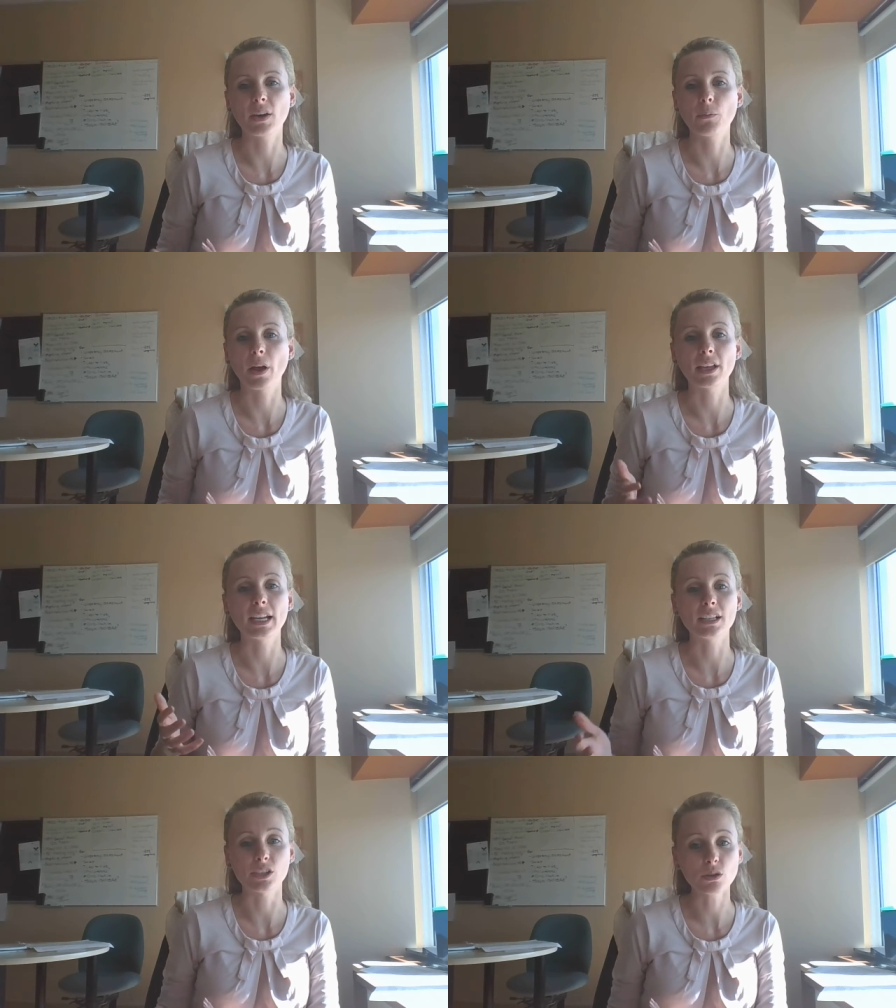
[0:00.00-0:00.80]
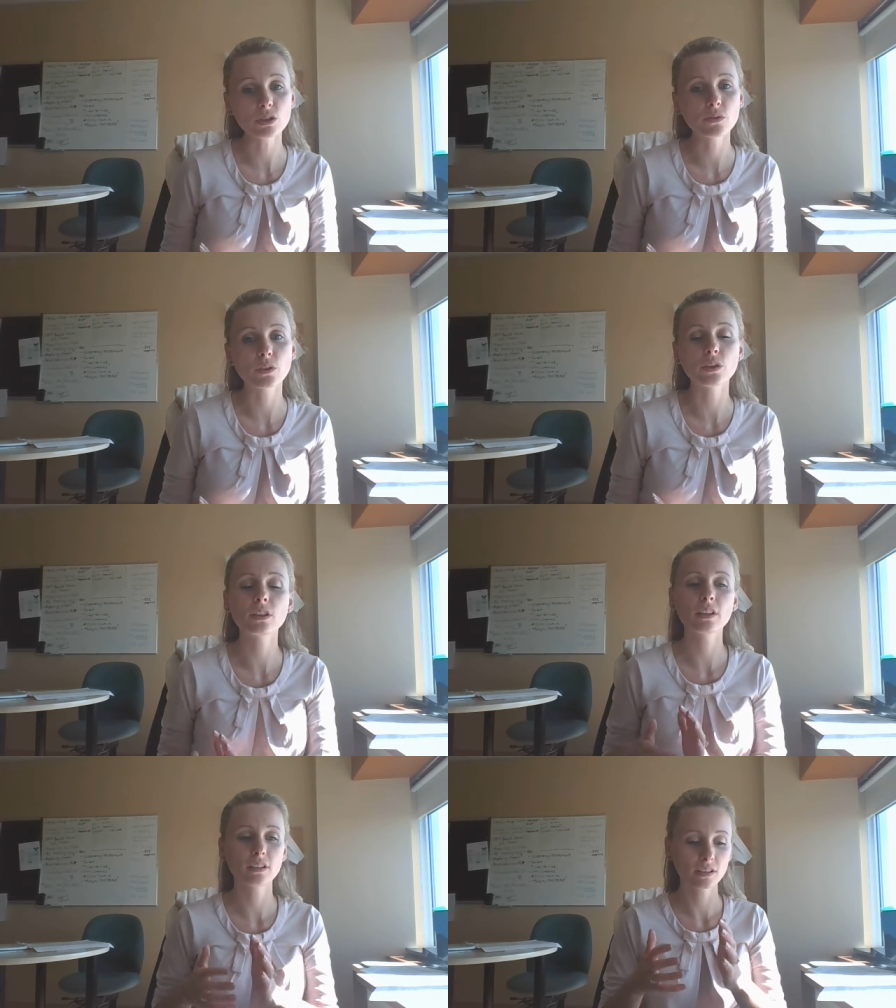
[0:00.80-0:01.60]
While it is
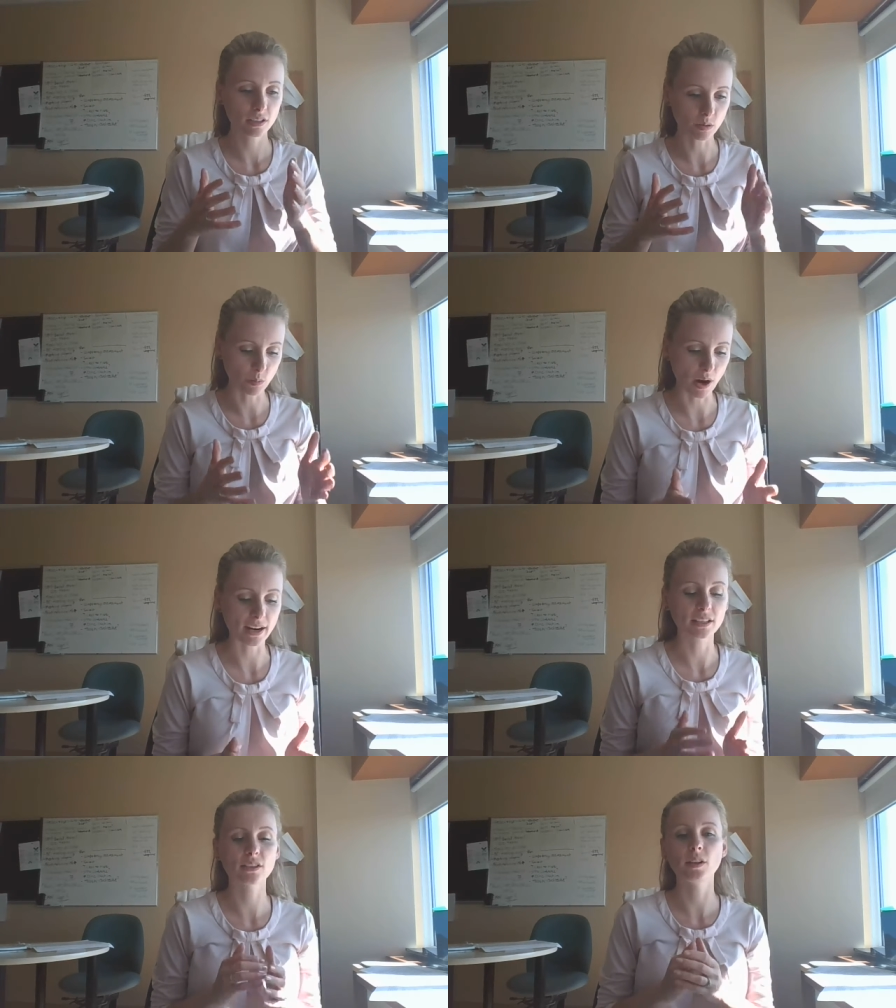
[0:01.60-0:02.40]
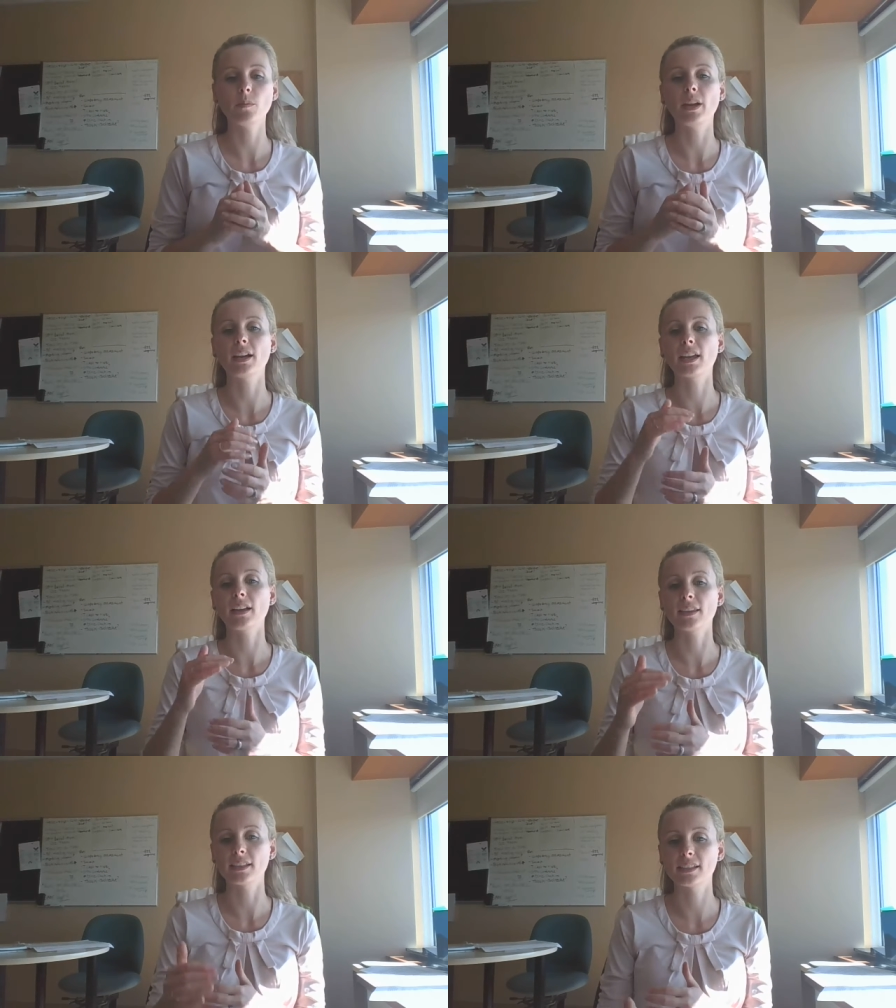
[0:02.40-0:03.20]
useful to practice on a
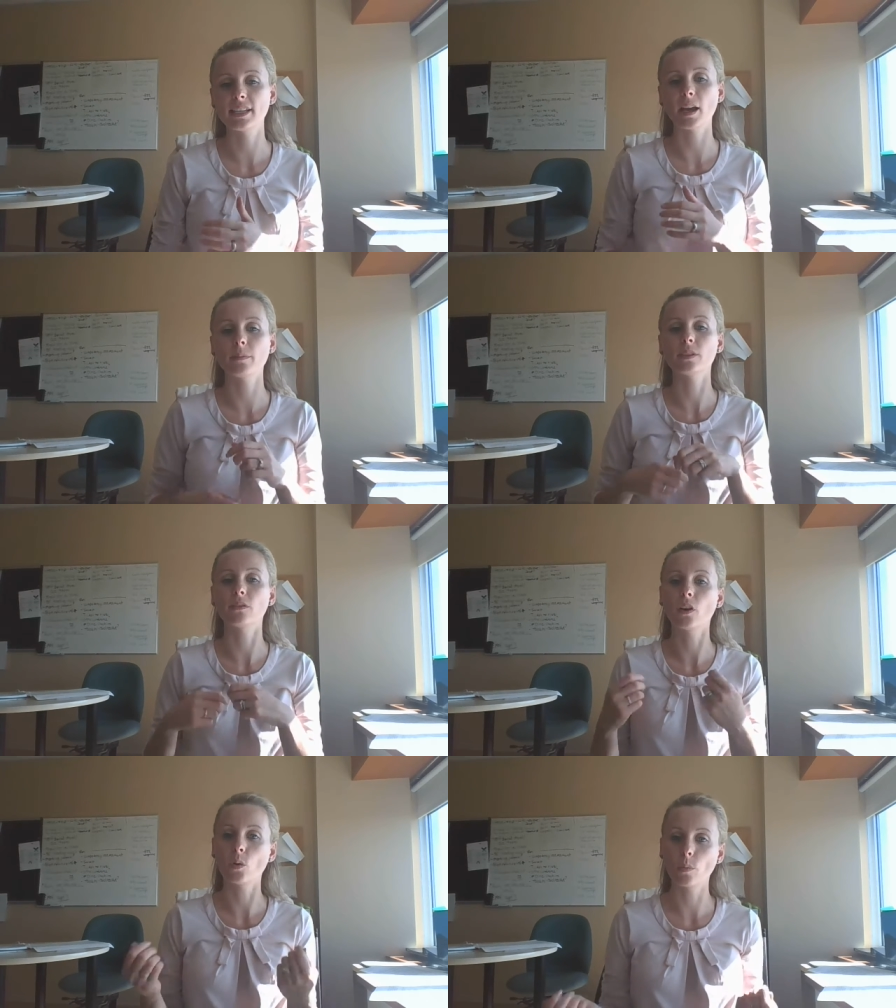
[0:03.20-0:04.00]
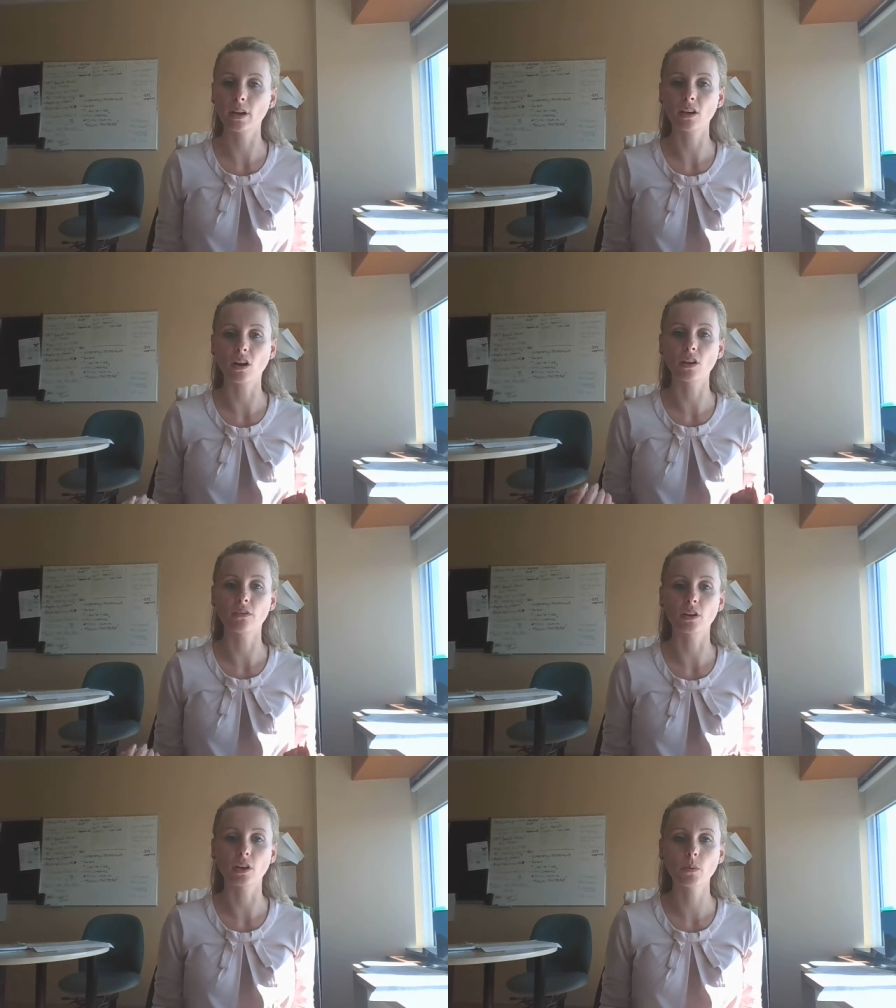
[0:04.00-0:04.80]
mannequin the steps of opening all
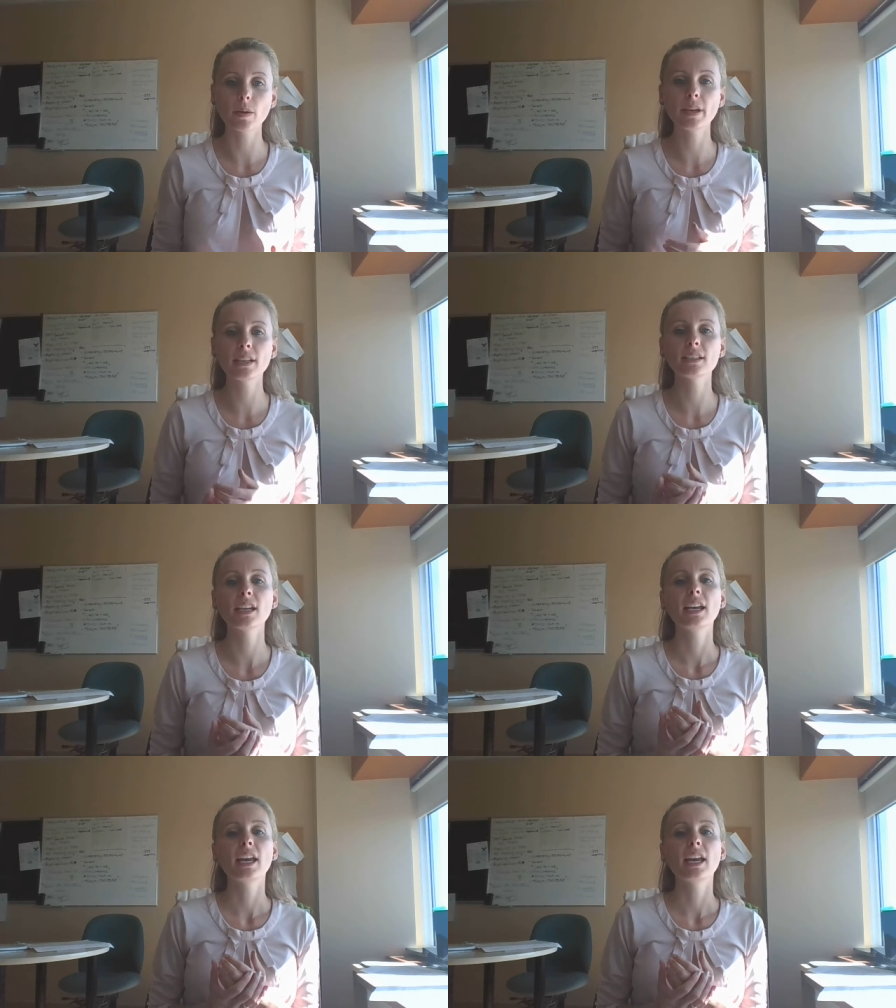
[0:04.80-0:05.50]
of your equipment,